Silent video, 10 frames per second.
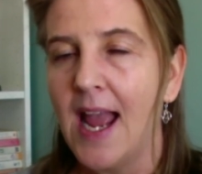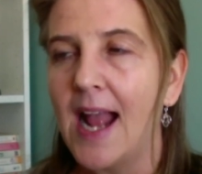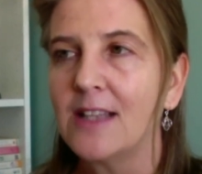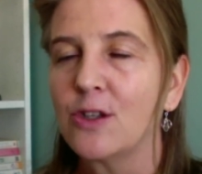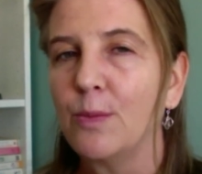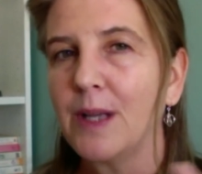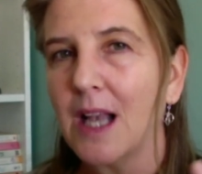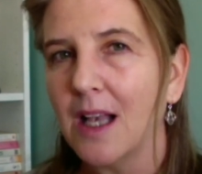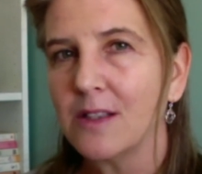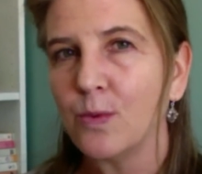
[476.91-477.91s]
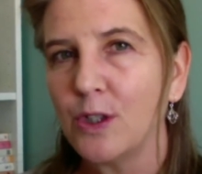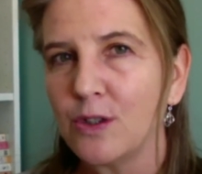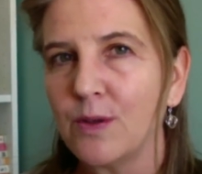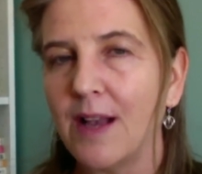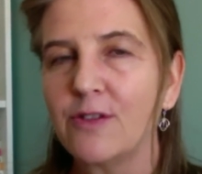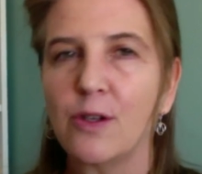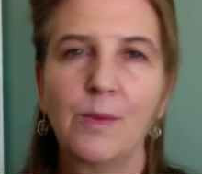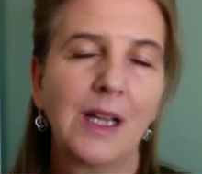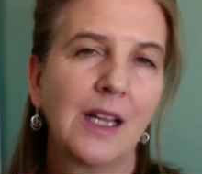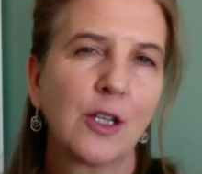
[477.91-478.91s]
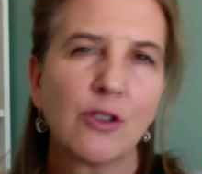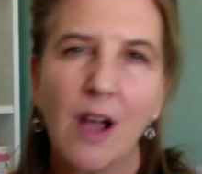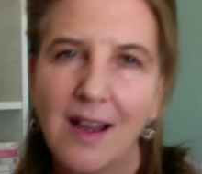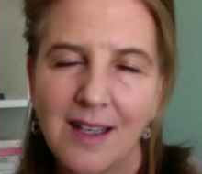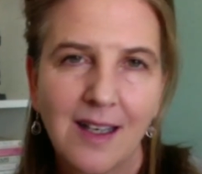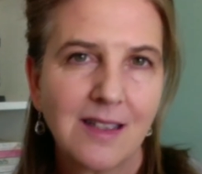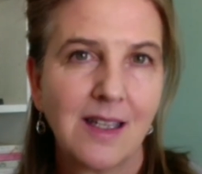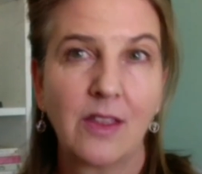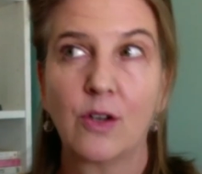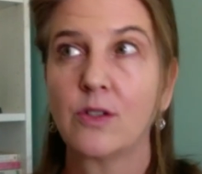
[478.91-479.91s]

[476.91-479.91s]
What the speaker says: And so because we do have so many electronics and there's